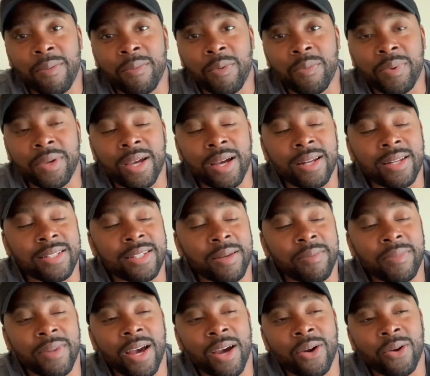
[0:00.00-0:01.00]
I'm going to be honest,
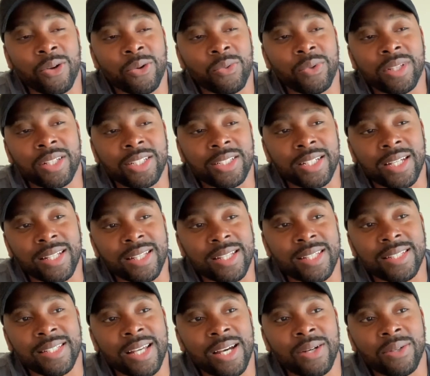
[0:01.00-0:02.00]
I'm not going to really check
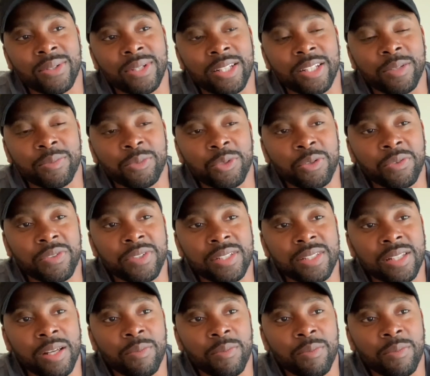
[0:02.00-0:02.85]
this out in the movies.